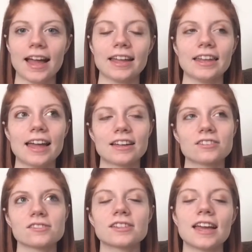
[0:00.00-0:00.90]
I can like
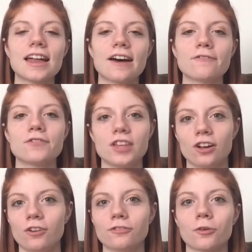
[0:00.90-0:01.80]
get a
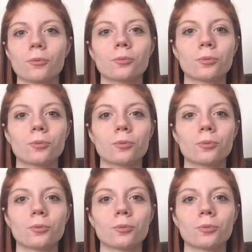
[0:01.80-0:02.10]
feel for